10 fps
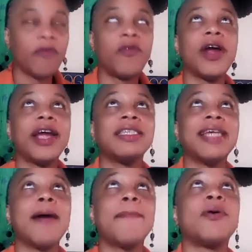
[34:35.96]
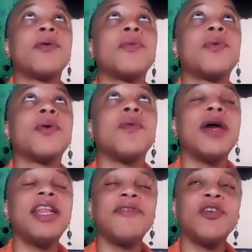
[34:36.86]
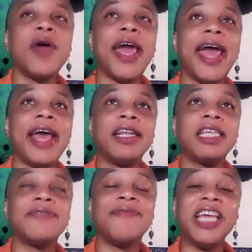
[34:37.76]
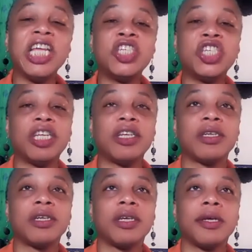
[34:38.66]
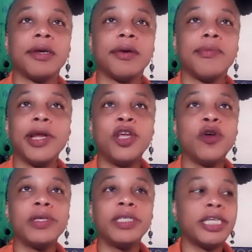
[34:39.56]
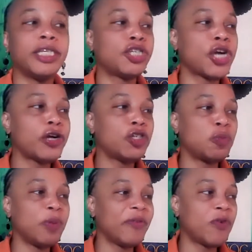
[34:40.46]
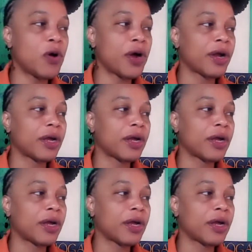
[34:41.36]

For example, what if you had this vision when you was in church before?